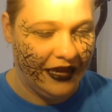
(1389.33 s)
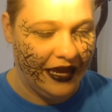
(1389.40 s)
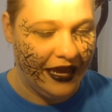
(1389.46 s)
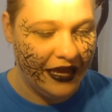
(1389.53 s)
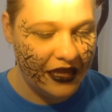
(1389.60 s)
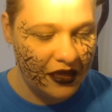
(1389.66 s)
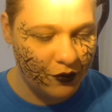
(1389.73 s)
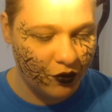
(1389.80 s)

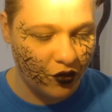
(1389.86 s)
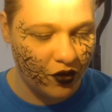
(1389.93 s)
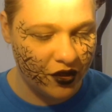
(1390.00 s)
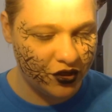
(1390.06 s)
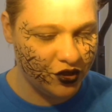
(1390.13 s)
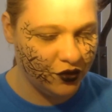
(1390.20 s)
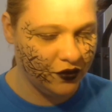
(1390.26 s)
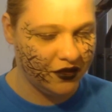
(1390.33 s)
I am
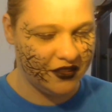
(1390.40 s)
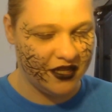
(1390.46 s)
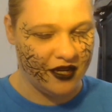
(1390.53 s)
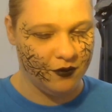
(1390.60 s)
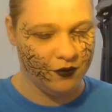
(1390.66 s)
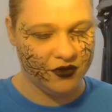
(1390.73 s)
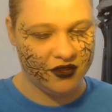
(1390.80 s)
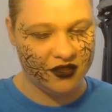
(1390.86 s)
going to
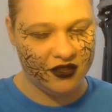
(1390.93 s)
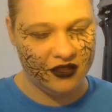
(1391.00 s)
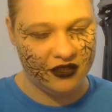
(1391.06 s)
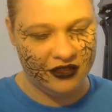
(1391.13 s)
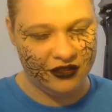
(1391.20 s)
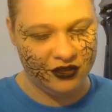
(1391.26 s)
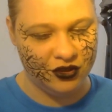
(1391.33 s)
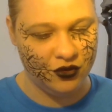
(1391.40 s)
attempt
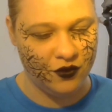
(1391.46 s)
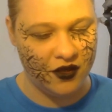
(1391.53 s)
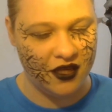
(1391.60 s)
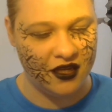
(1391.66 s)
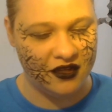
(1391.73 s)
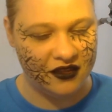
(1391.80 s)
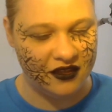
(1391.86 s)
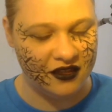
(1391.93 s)
to
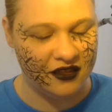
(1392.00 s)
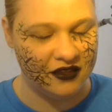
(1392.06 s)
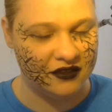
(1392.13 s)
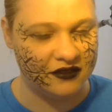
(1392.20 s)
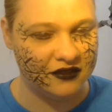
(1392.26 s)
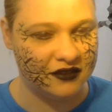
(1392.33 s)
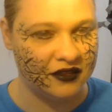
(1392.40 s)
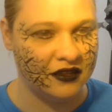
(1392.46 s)
eat
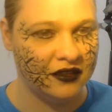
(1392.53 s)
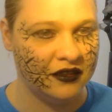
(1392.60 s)
these